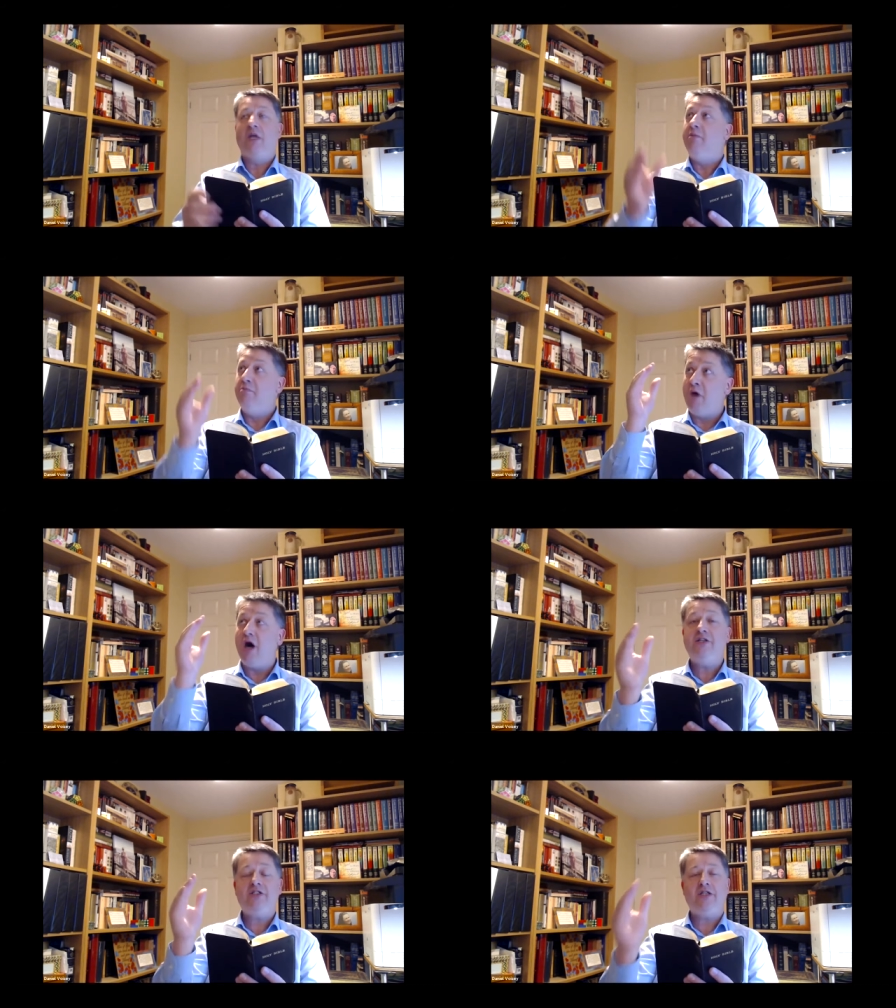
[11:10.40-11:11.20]

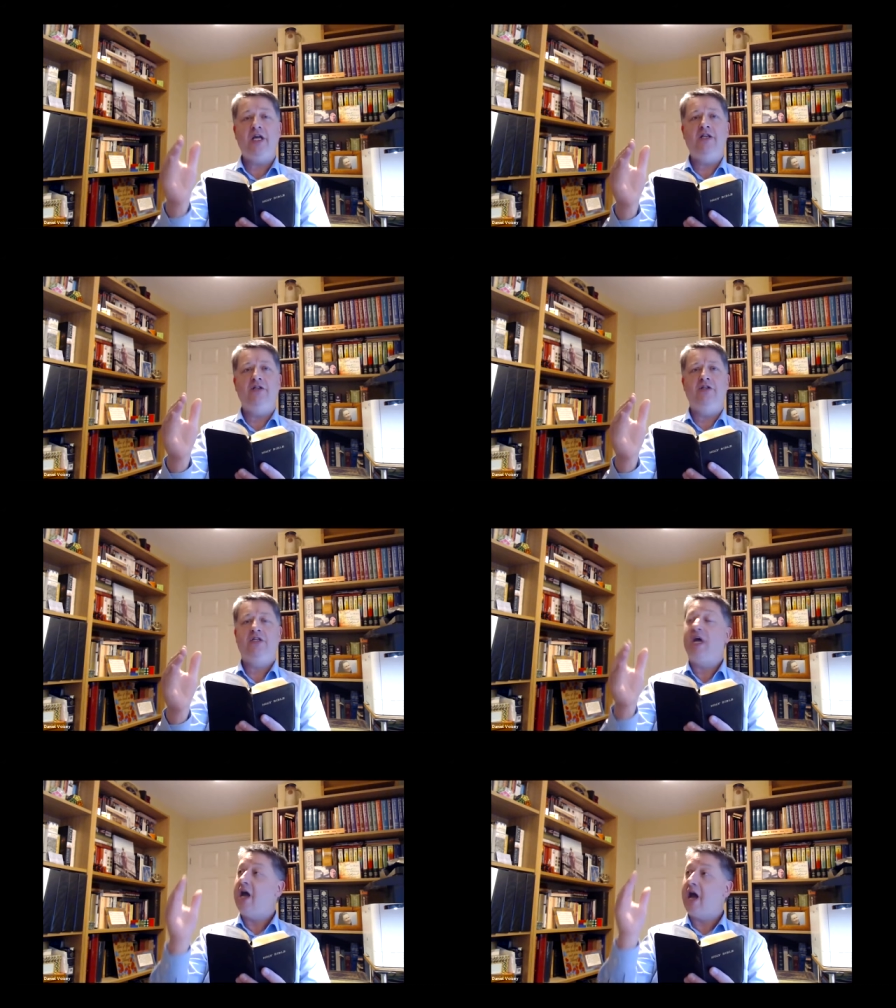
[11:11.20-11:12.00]
My
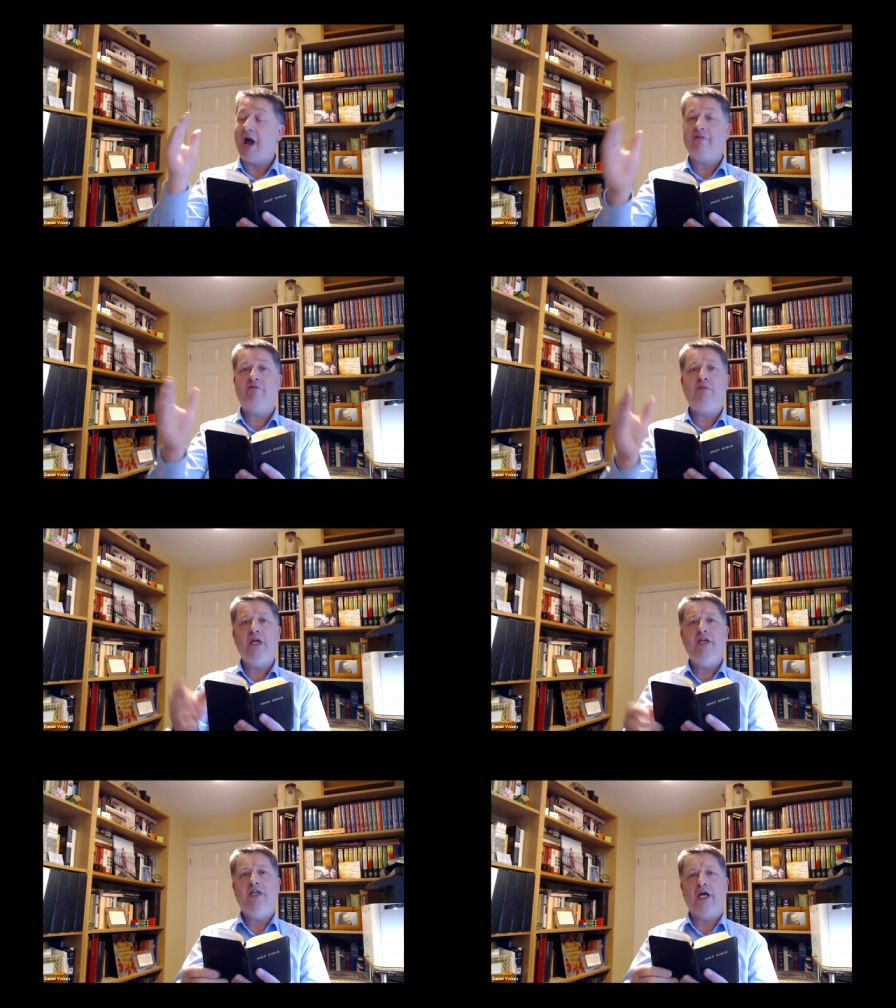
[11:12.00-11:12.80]
sins have
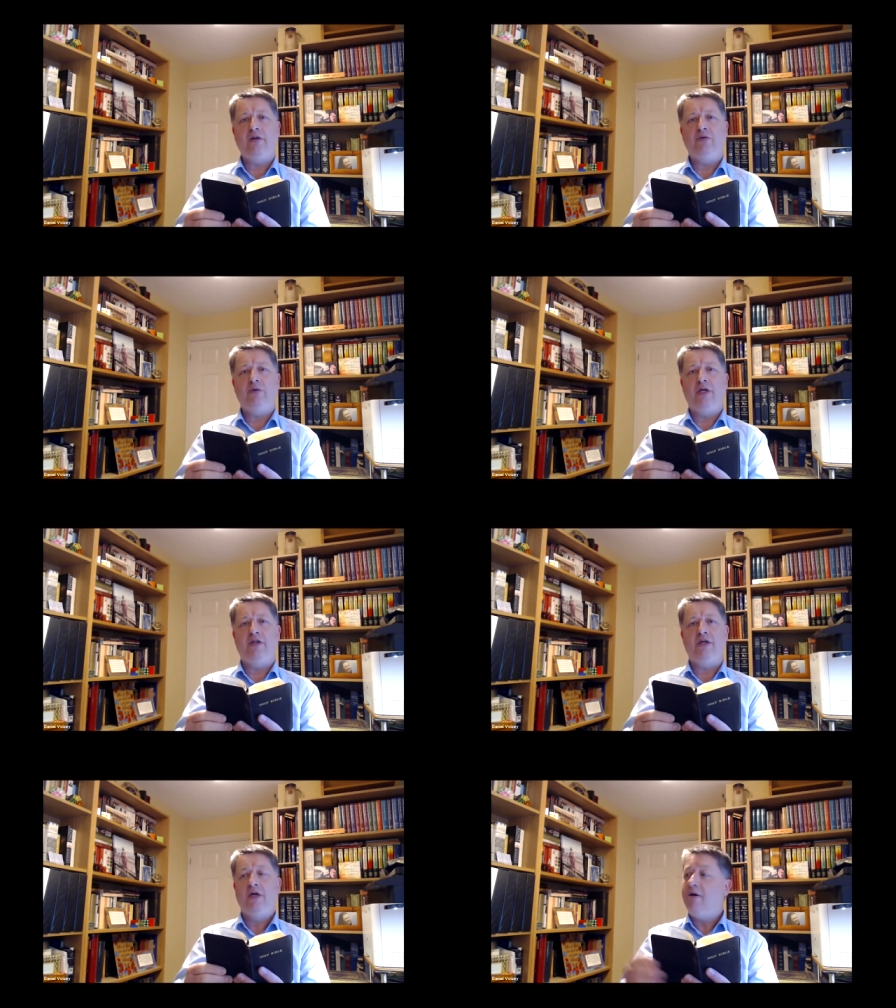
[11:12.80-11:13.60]
been dealt with.